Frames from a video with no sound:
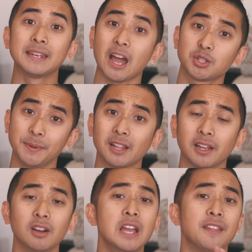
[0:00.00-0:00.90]
Now, to be
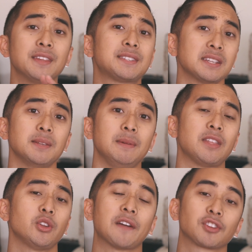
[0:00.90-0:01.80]
clear, this doesn't
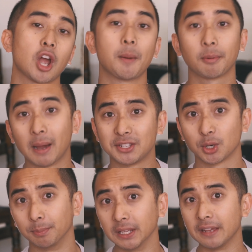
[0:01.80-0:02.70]
mean that you have to compromise
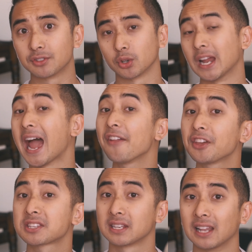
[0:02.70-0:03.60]
your beliefs or your
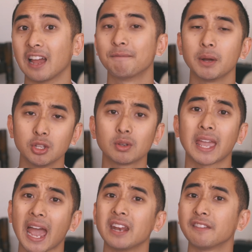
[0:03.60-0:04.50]
ethics in life, but you
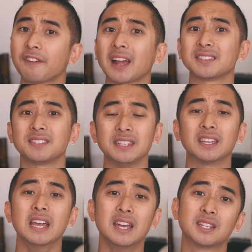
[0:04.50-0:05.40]
can in fact
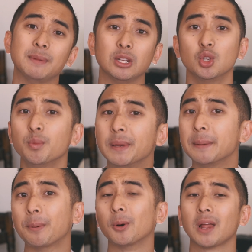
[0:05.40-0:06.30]
seek to meet new
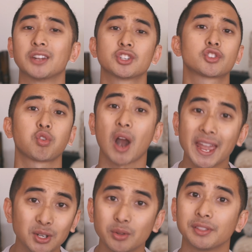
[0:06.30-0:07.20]
people and to
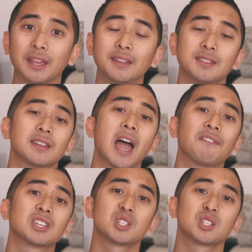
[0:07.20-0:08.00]
try new things and have